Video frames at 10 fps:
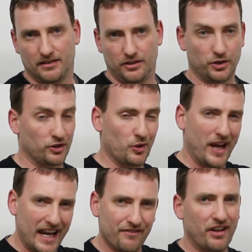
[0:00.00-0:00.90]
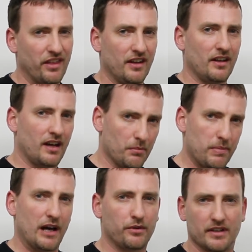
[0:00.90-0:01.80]
You should know everything
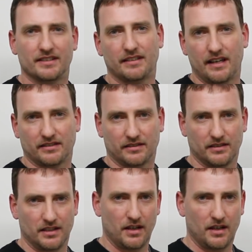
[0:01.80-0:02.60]
about this test.